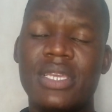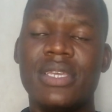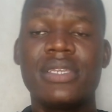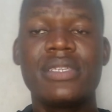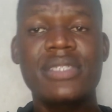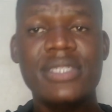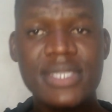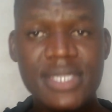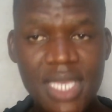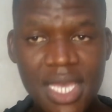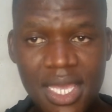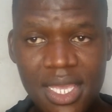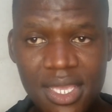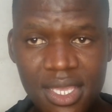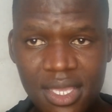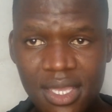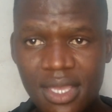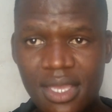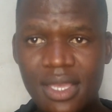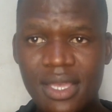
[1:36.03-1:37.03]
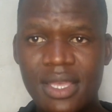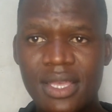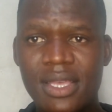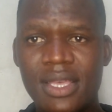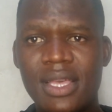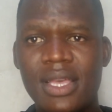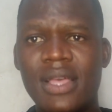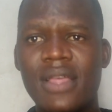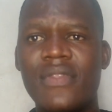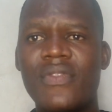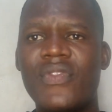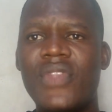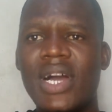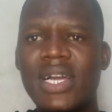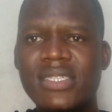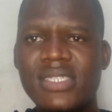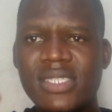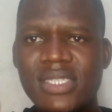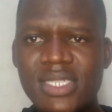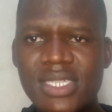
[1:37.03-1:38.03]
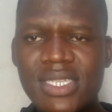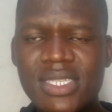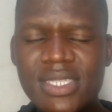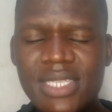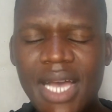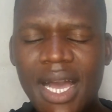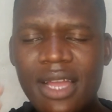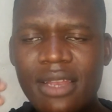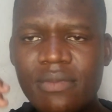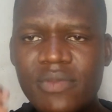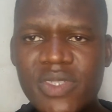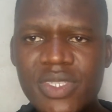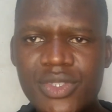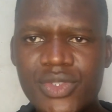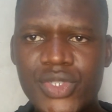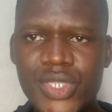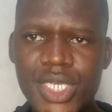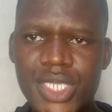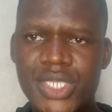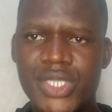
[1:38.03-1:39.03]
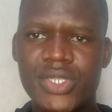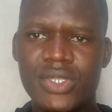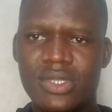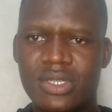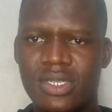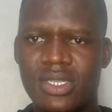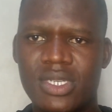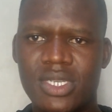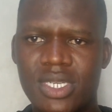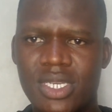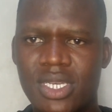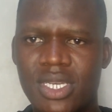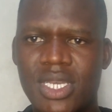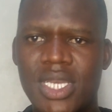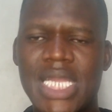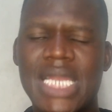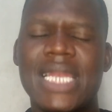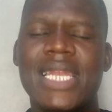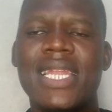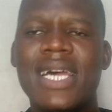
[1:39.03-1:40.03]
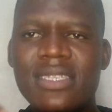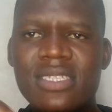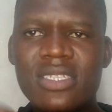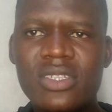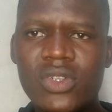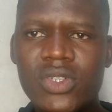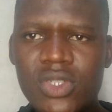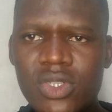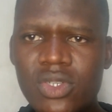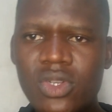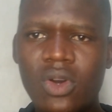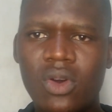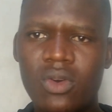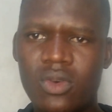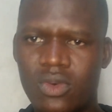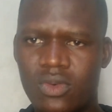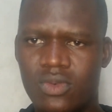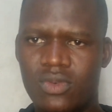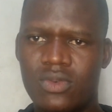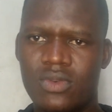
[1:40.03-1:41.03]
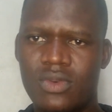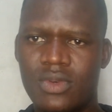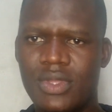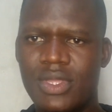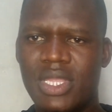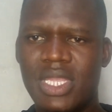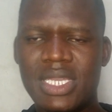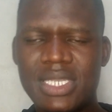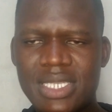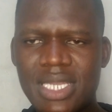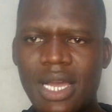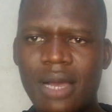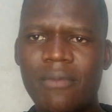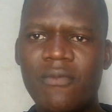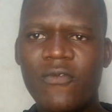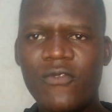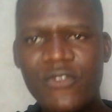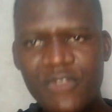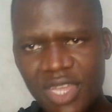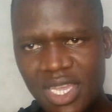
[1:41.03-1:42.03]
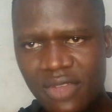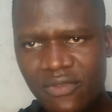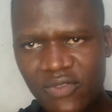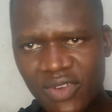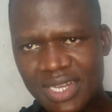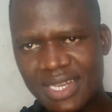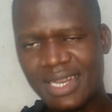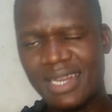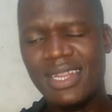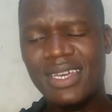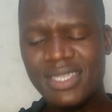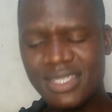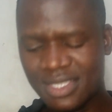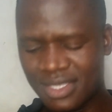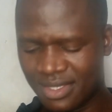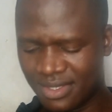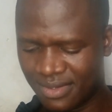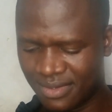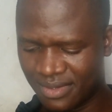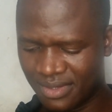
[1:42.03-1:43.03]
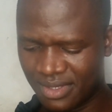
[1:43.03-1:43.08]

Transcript: He's saying that his administration does not know the term fake fertilizer.